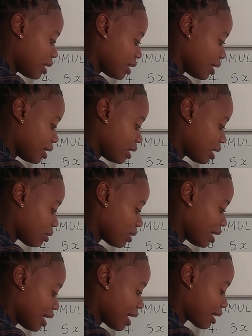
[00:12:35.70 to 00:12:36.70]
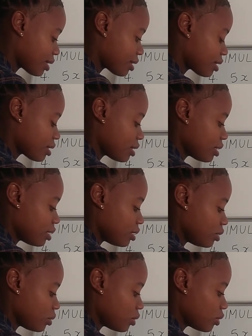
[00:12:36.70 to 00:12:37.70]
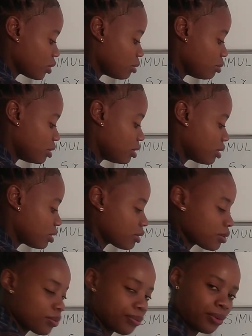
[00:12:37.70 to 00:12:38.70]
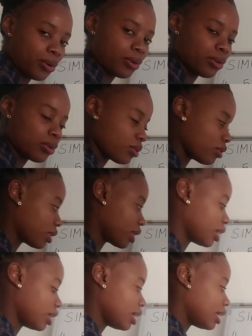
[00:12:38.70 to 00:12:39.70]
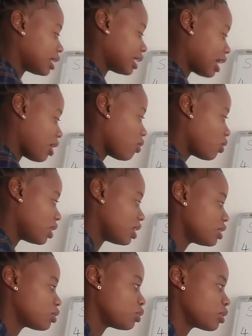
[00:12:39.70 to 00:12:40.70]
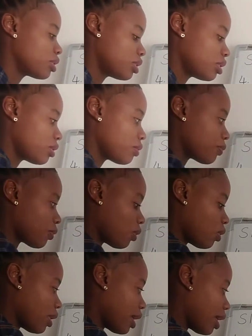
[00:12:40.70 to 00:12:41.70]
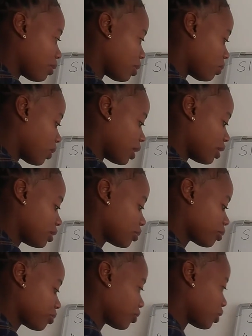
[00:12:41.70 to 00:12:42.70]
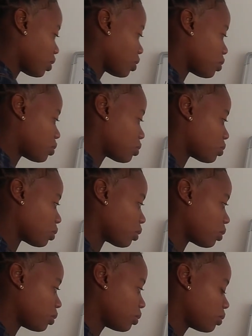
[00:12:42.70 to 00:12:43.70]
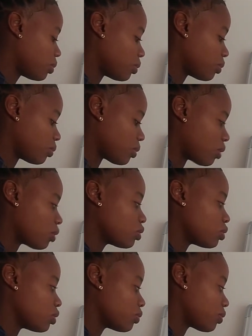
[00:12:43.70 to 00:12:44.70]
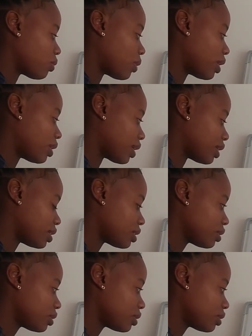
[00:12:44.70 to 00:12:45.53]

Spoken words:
and our x is going to be 4. Okay, now let's look for our y. So we're going to look for y, right?